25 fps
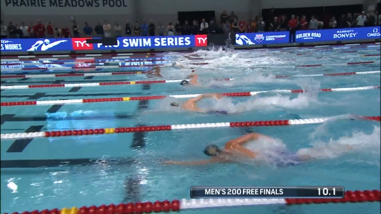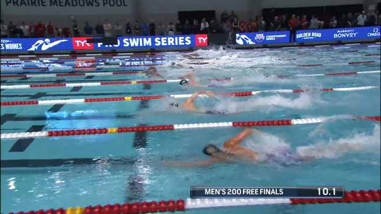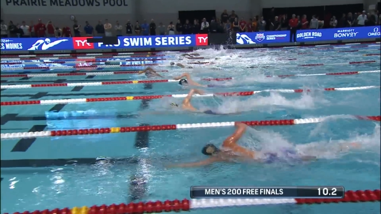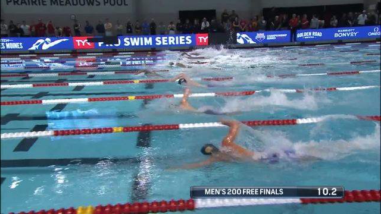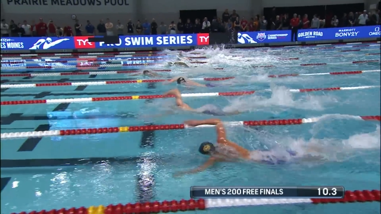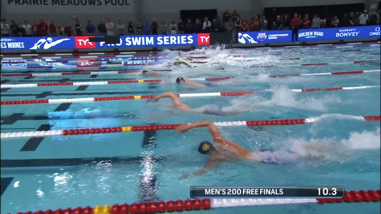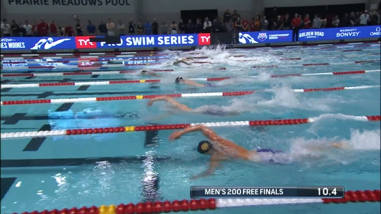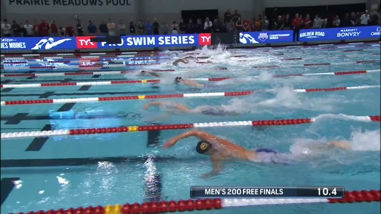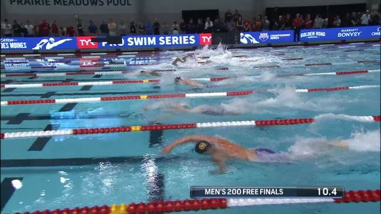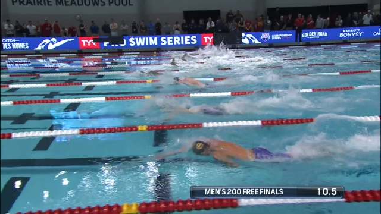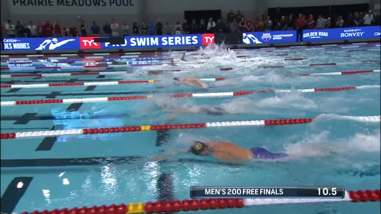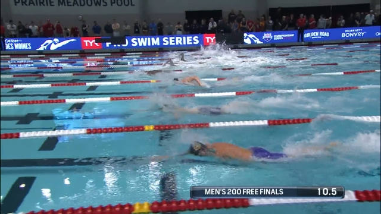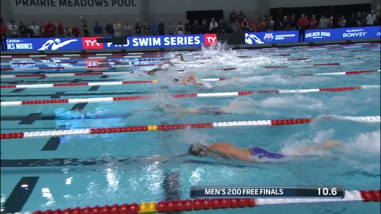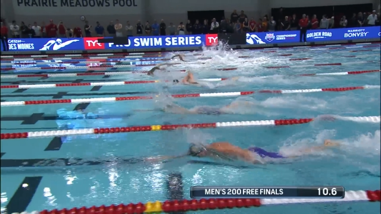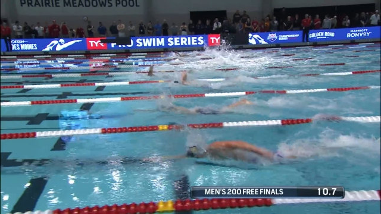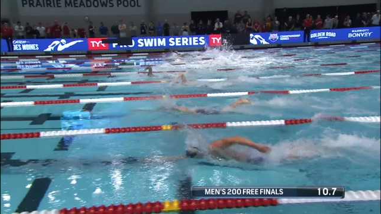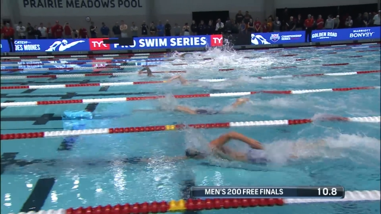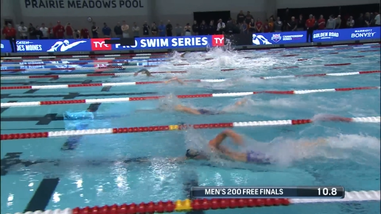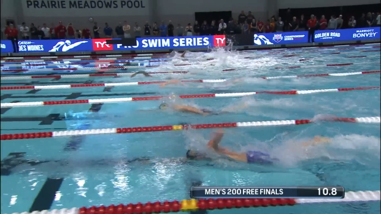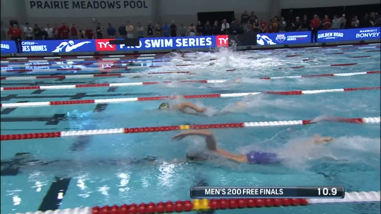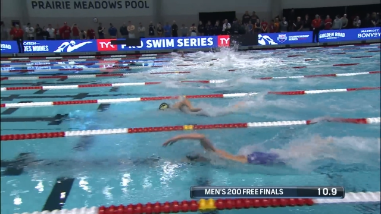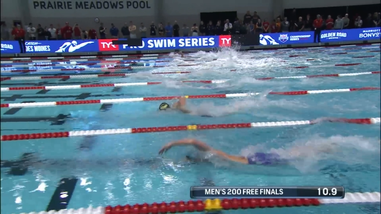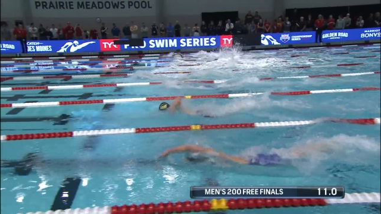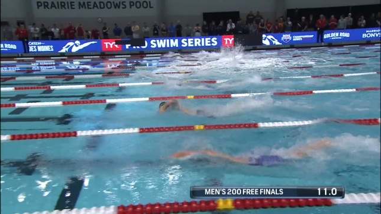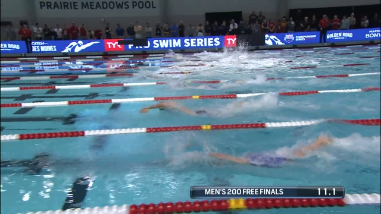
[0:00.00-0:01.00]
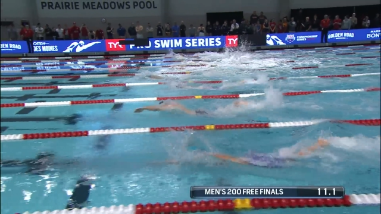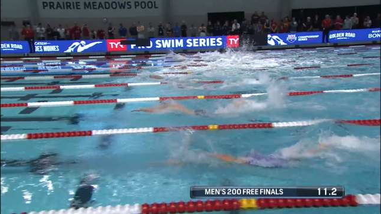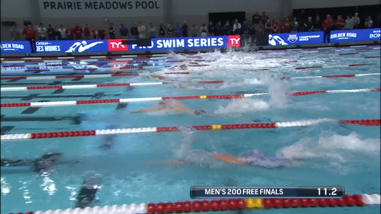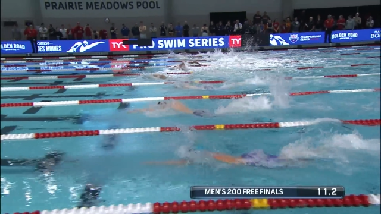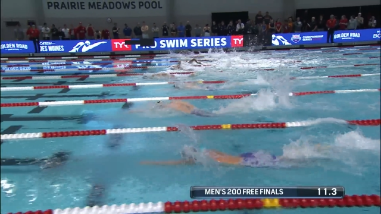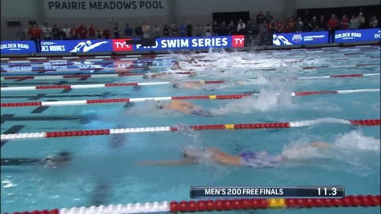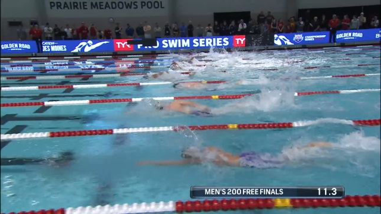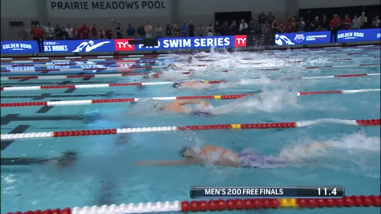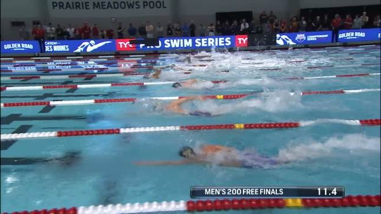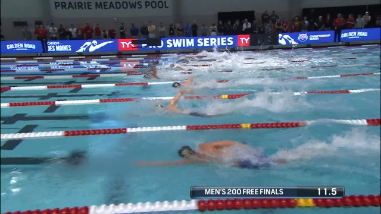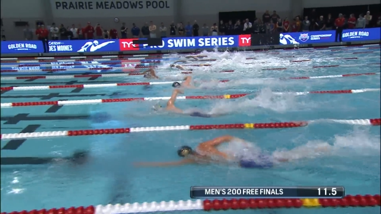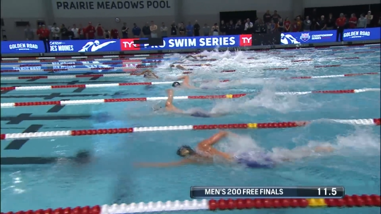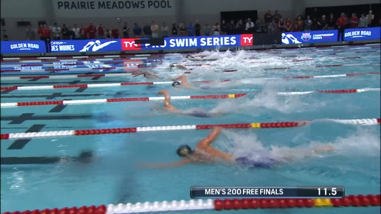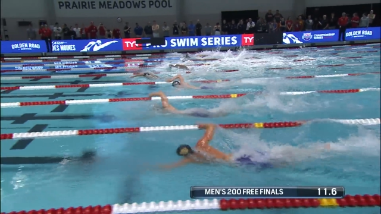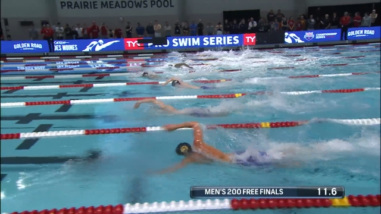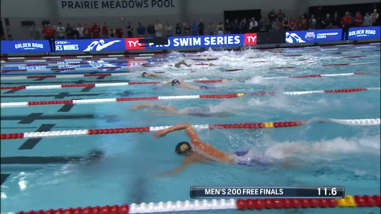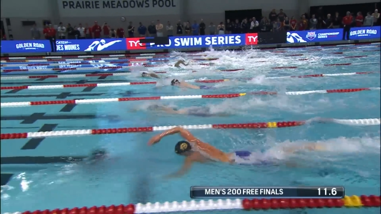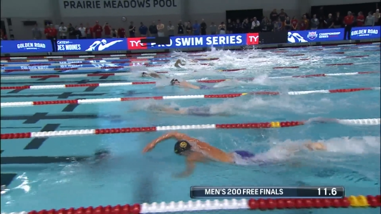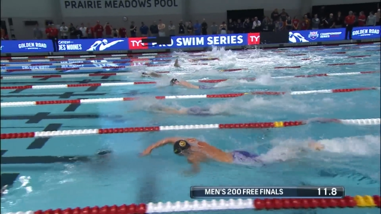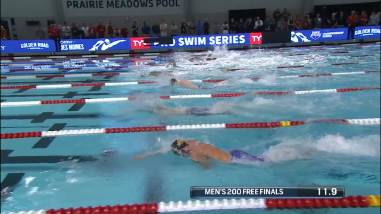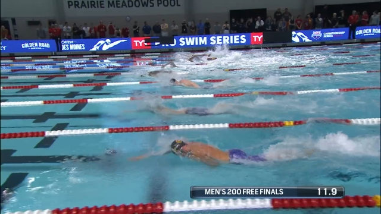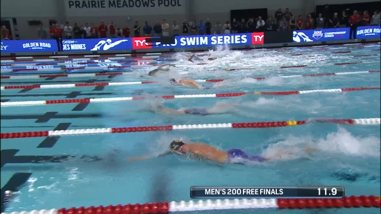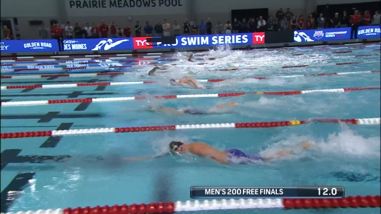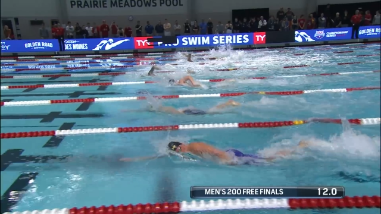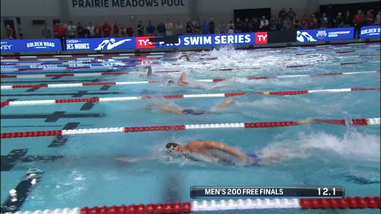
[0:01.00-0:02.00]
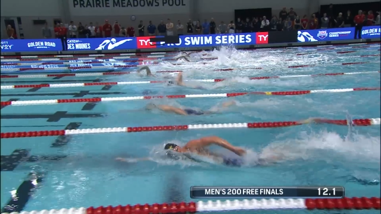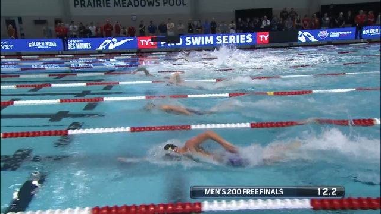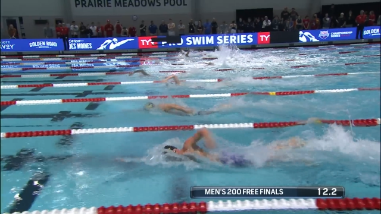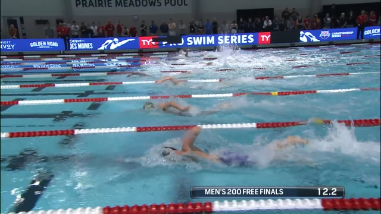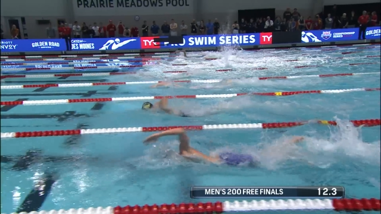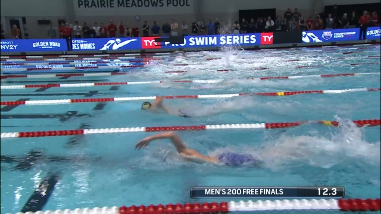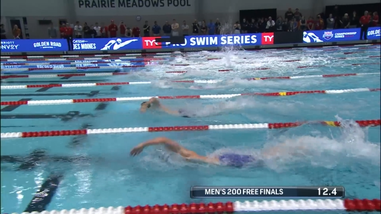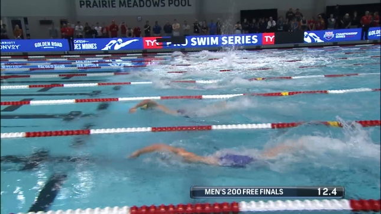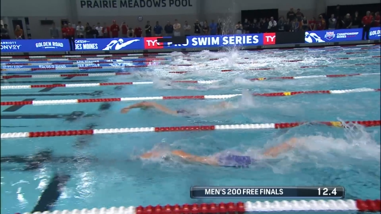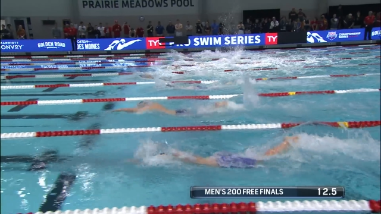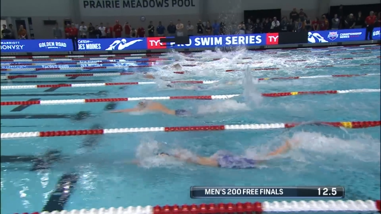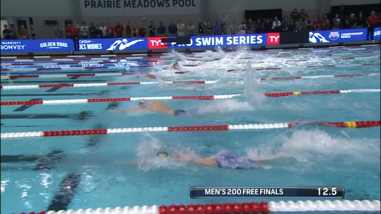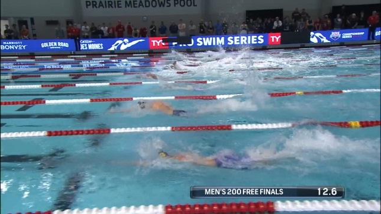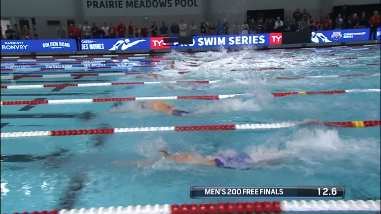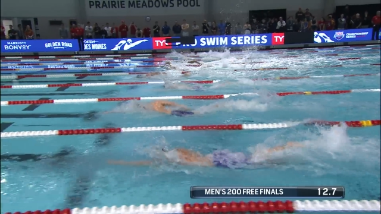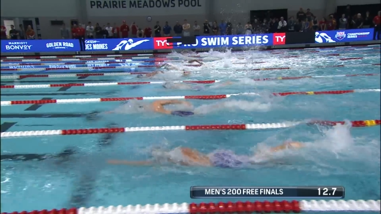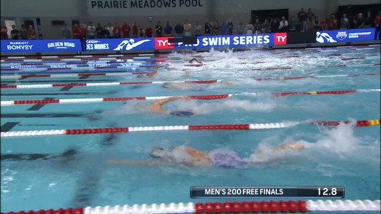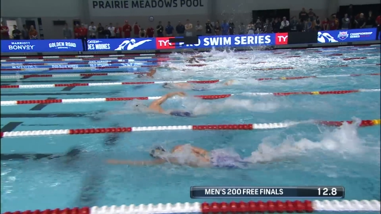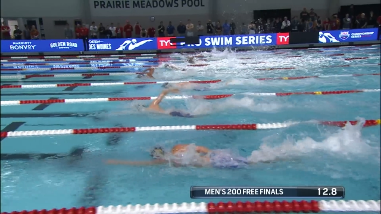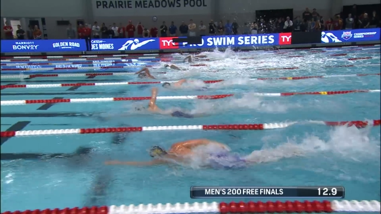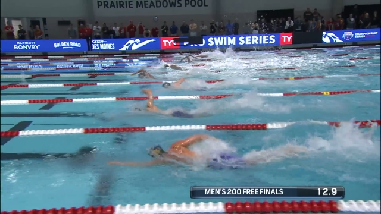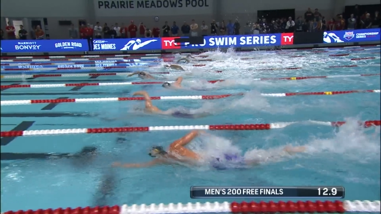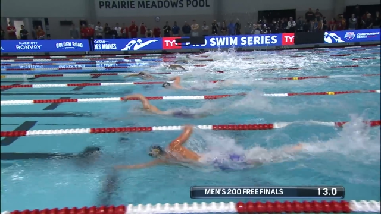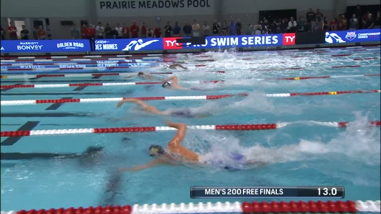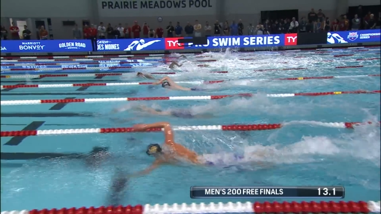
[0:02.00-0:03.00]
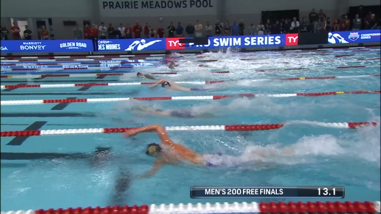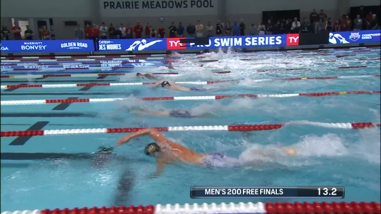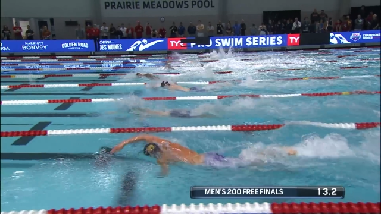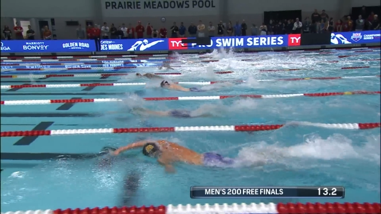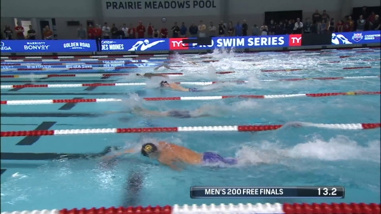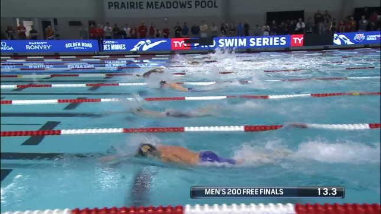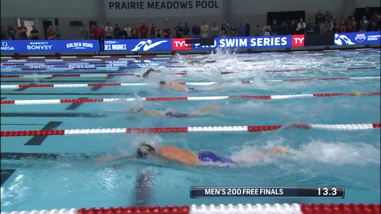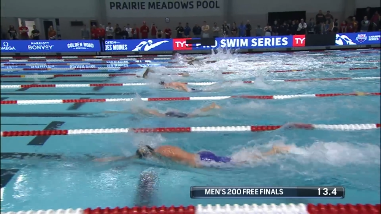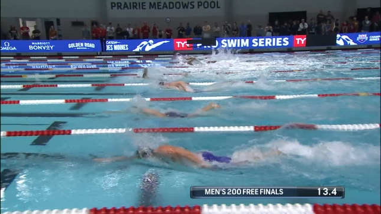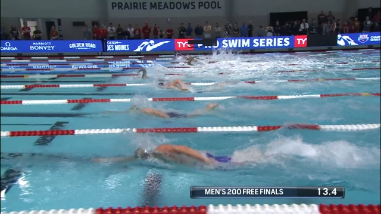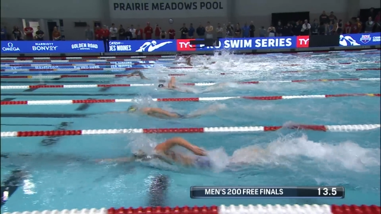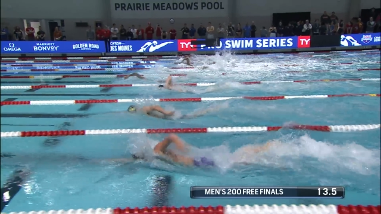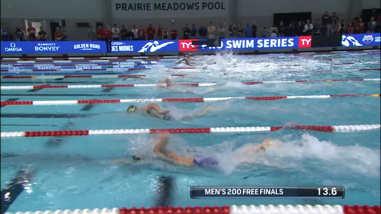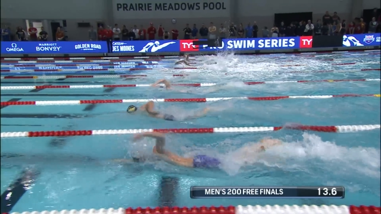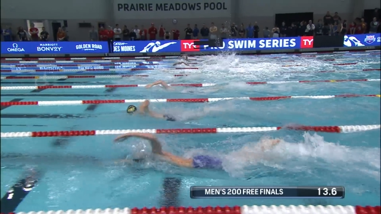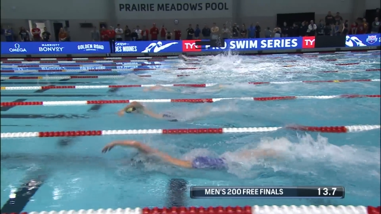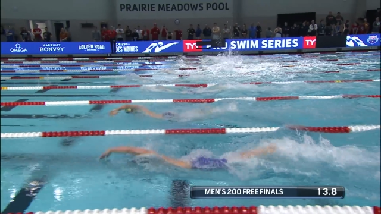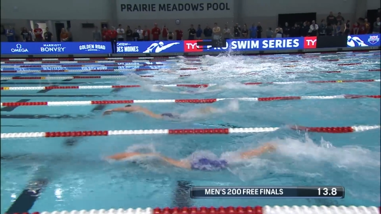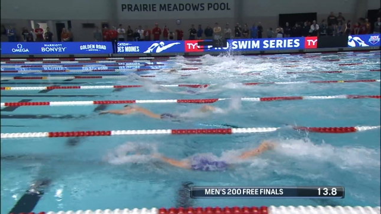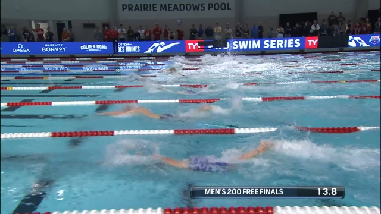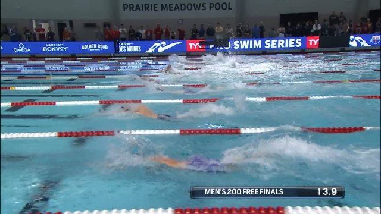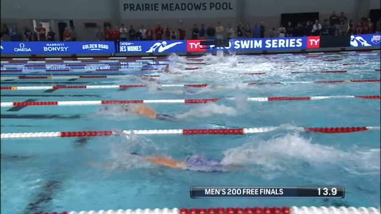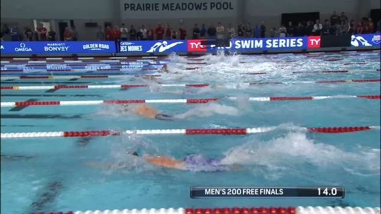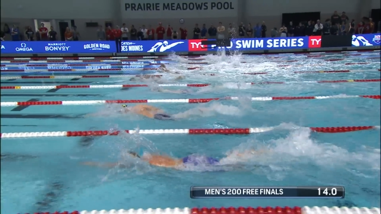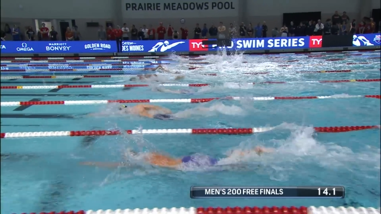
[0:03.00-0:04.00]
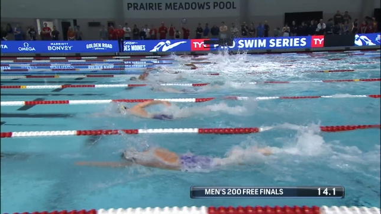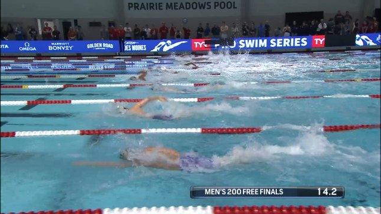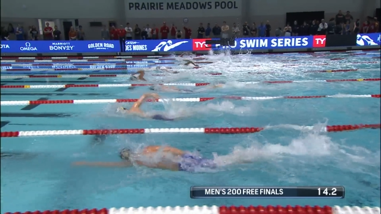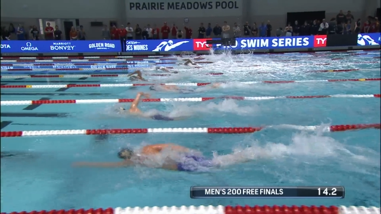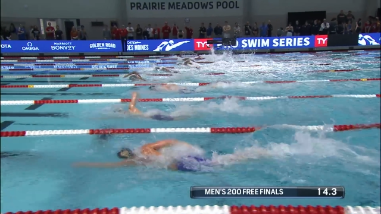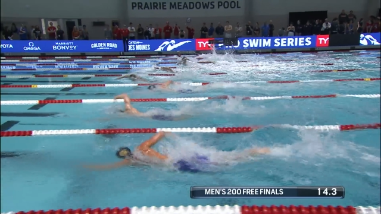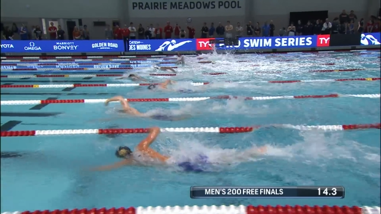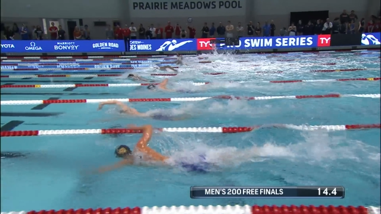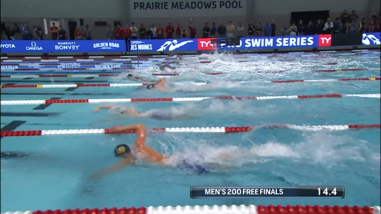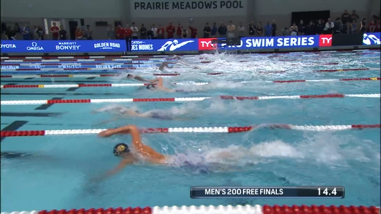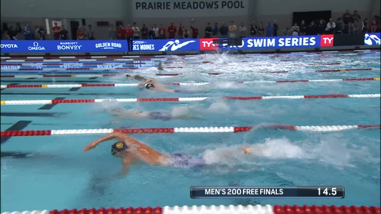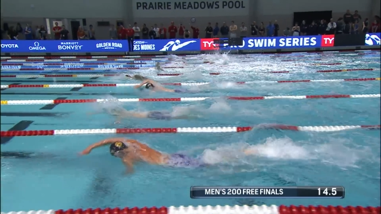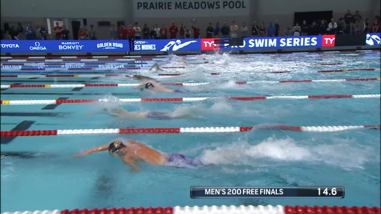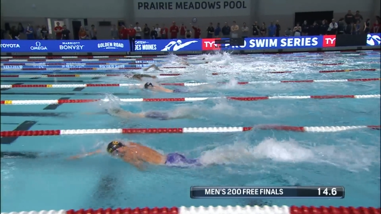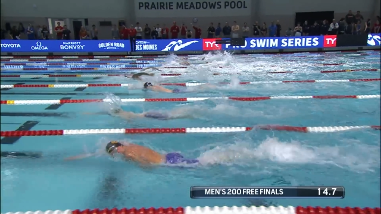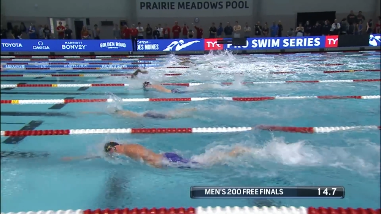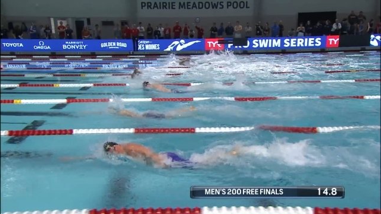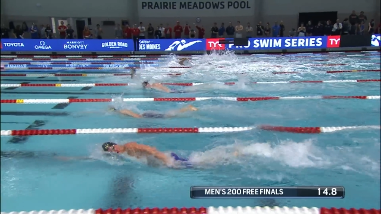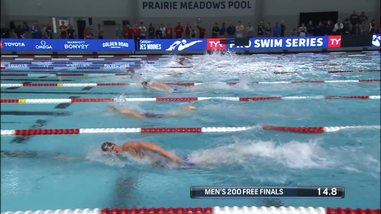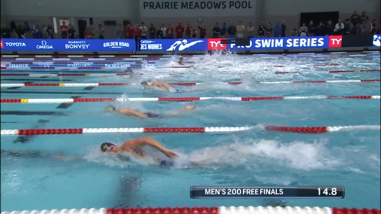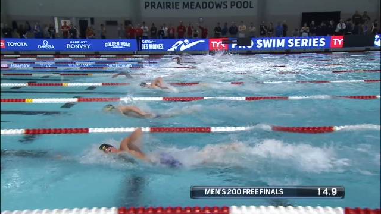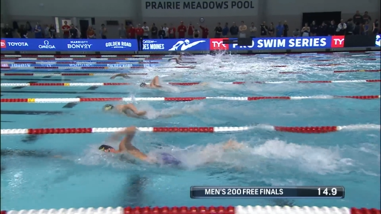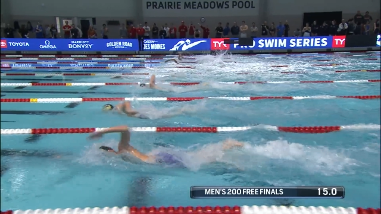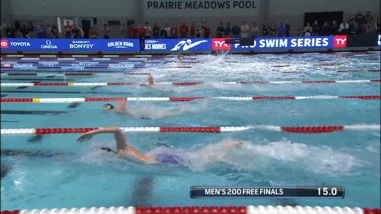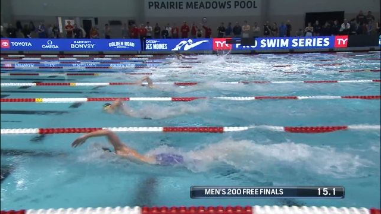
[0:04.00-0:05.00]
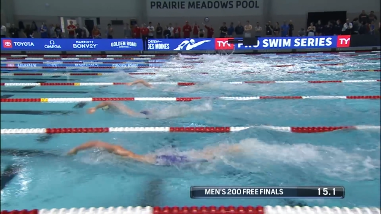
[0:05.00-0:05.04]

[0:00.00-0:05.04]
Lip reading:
No face is visible, so there are no lips to read.